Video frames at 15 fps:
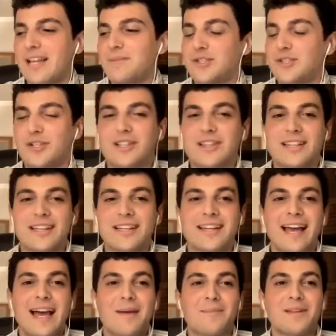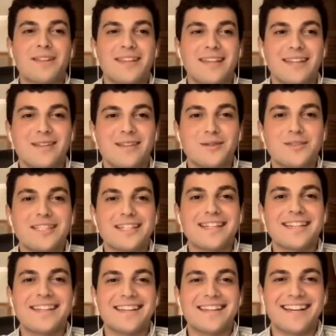I'm certainly happy that you
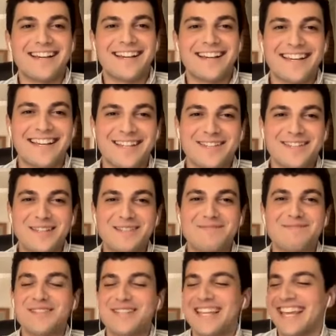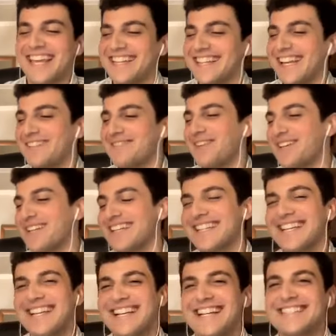did put Yale name on it,
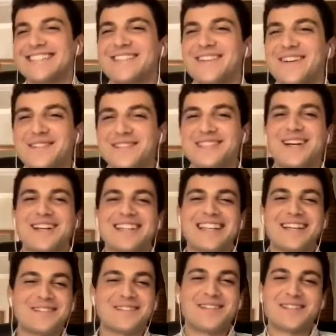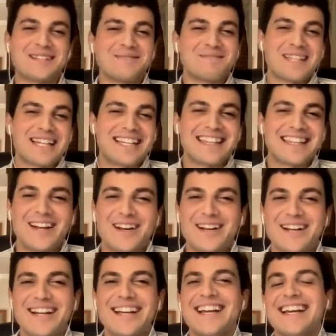so I would not complain
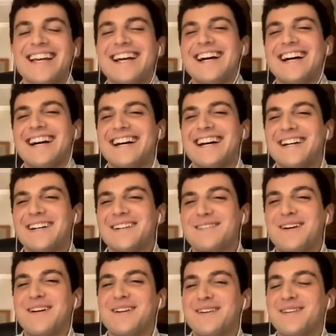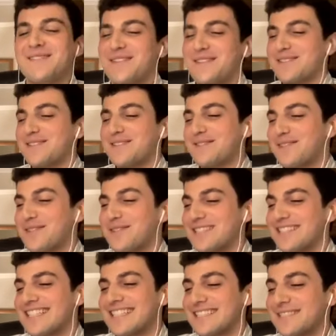there for all
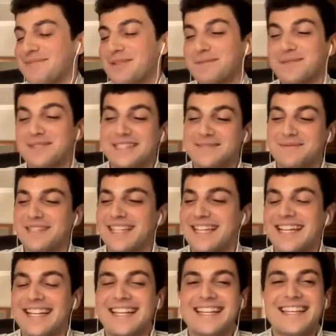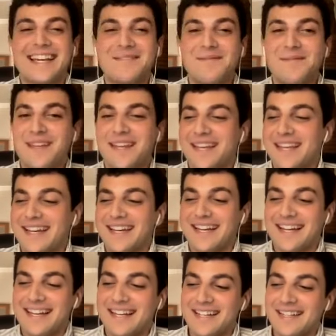intents and purposes. But yeah,
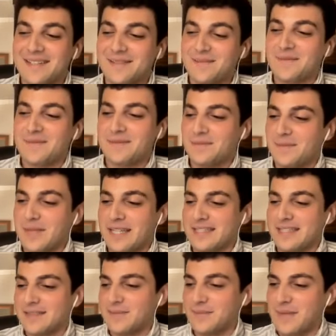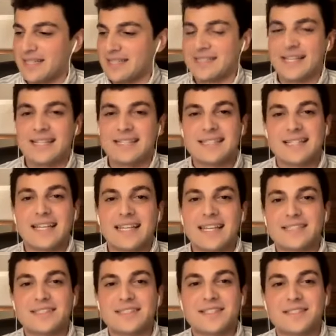makes sense. And I
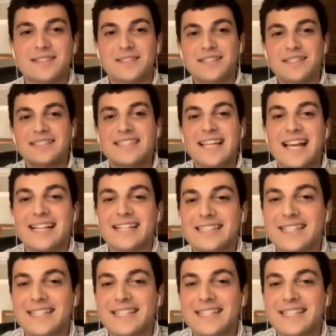guess this second